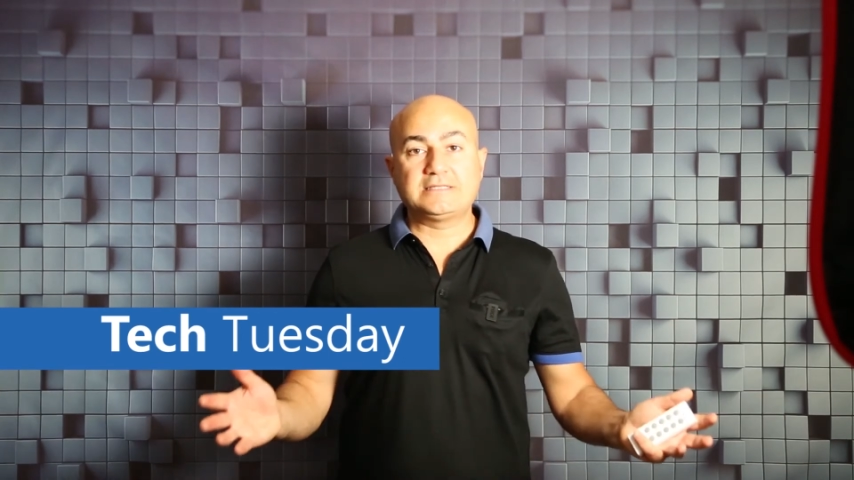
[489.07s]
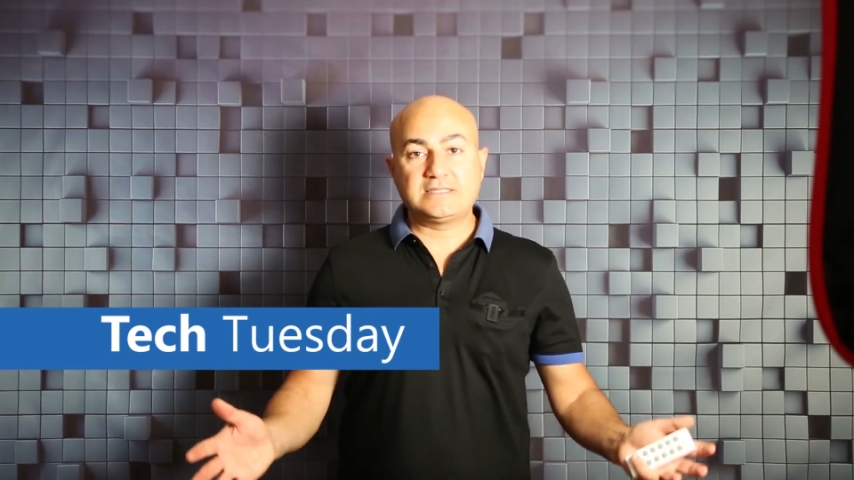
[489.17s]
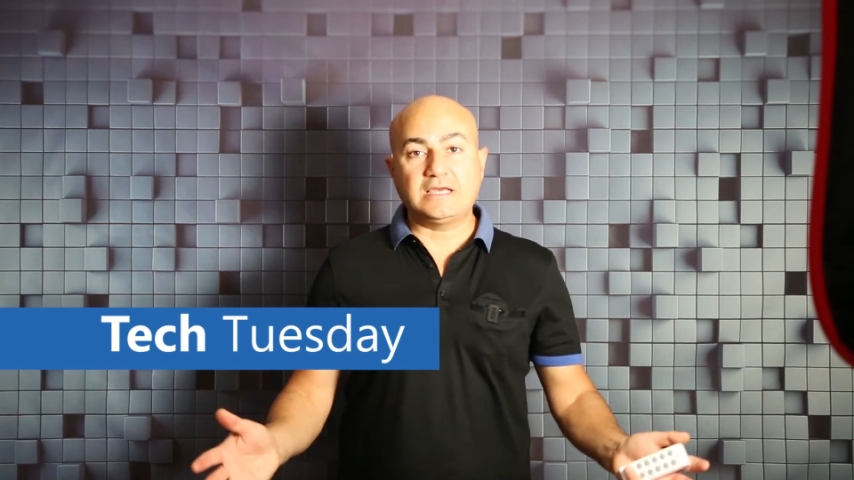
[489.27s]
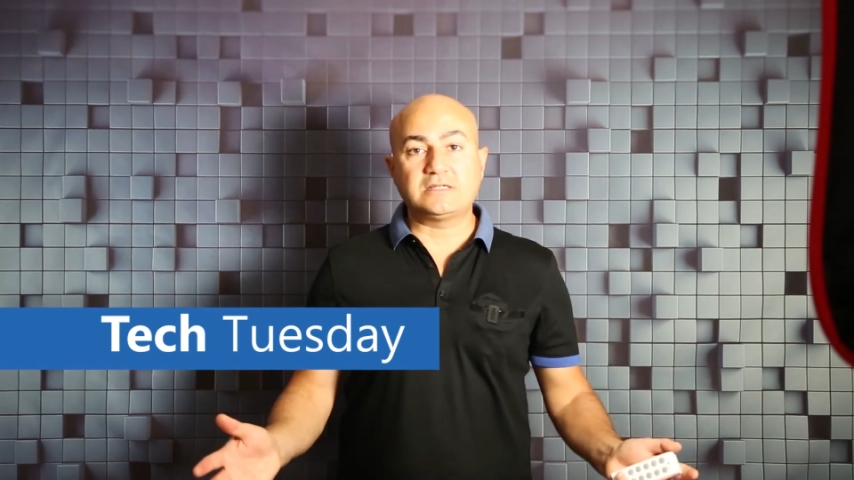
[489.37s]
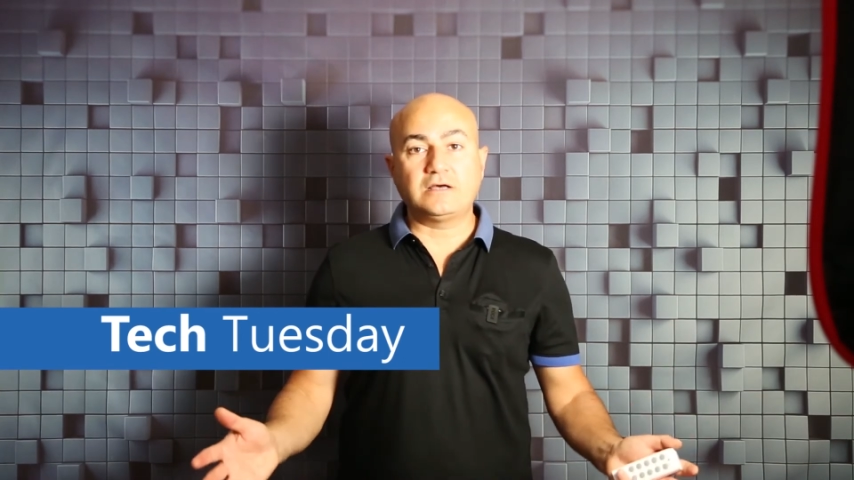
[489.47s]

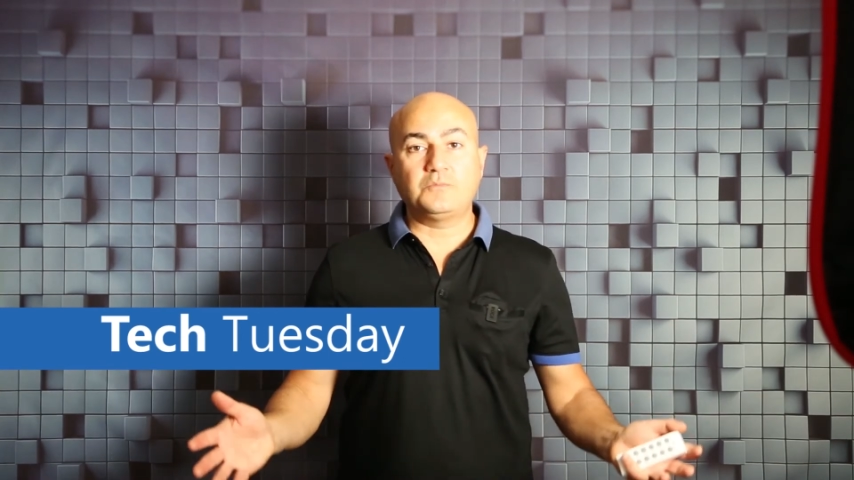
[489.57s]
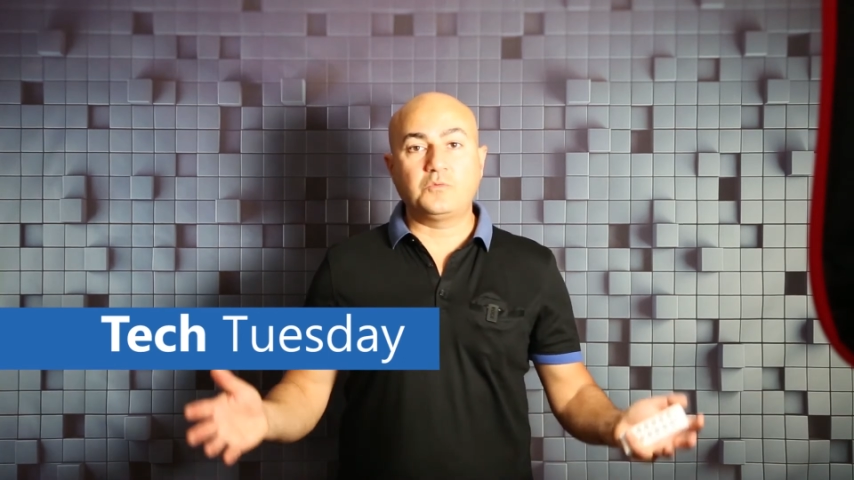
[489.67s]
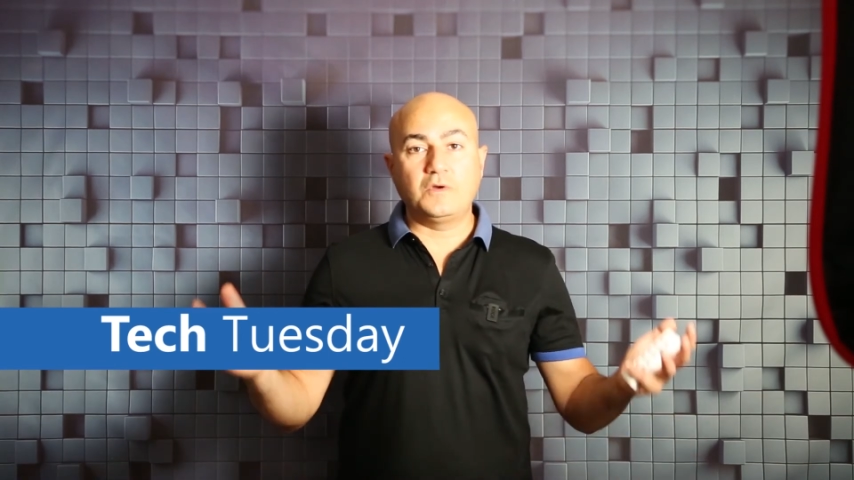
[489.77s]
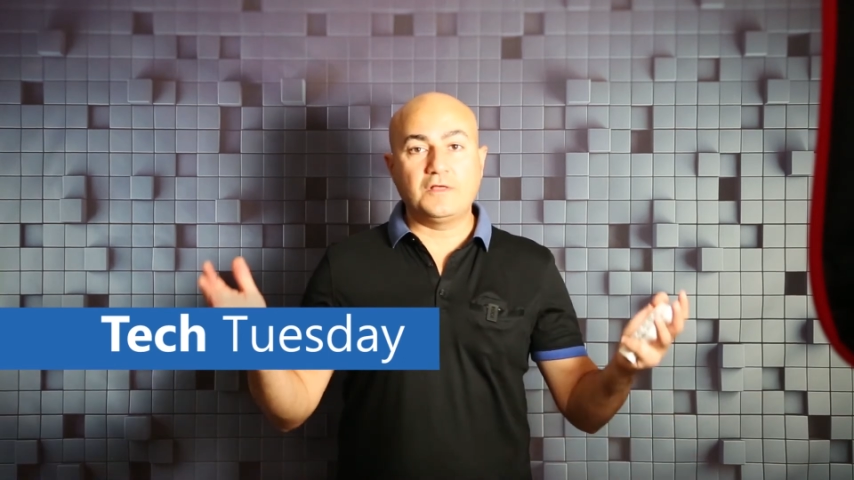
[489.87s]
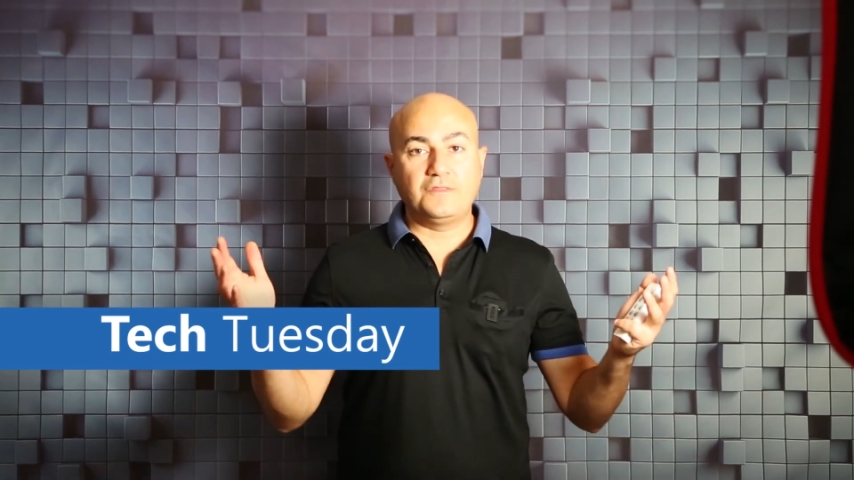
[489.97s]

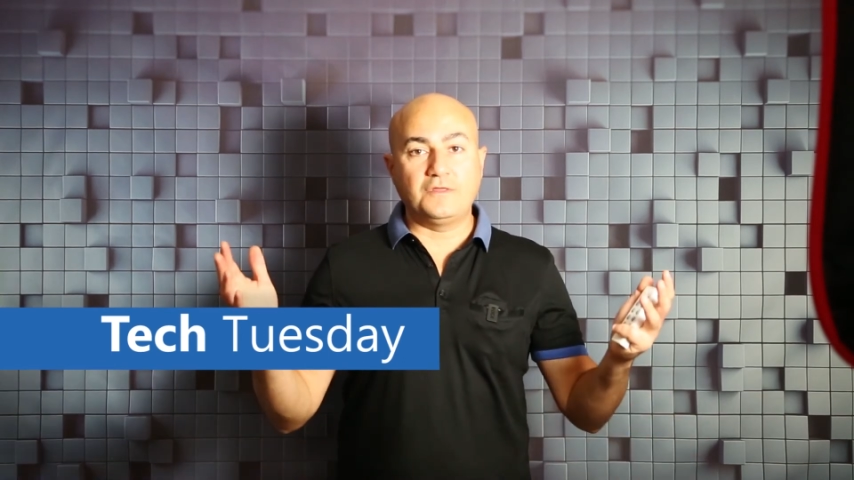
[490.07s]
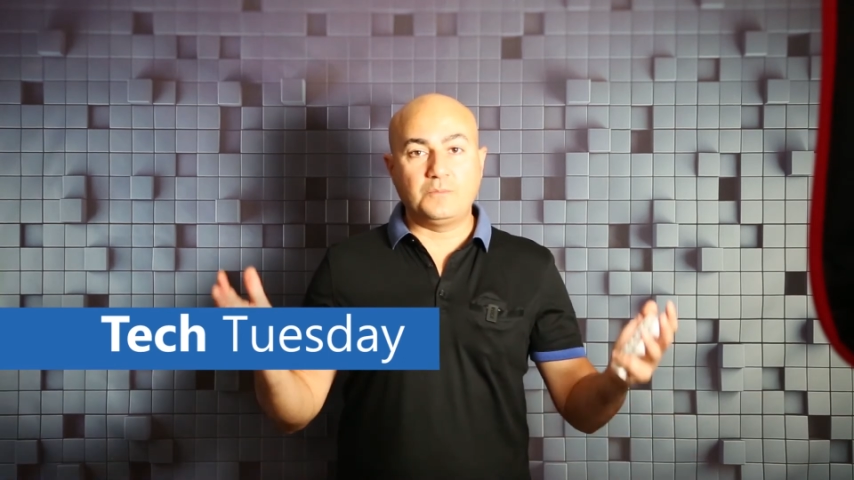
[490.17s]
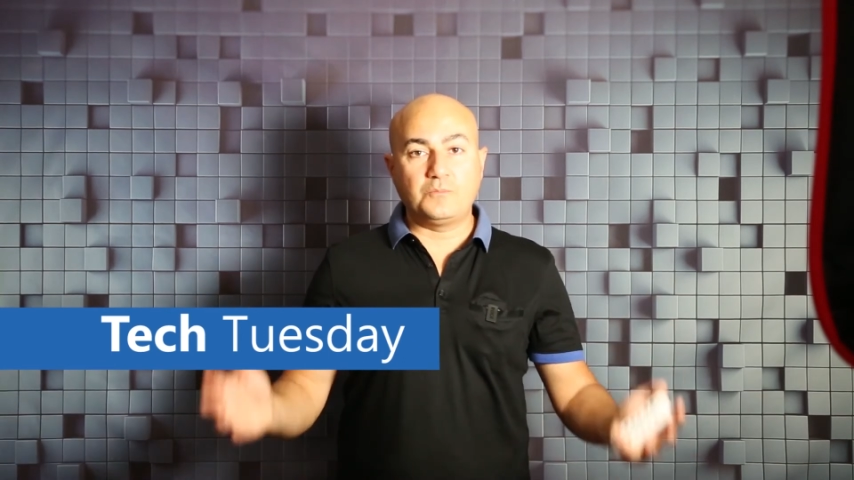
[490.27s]
setup with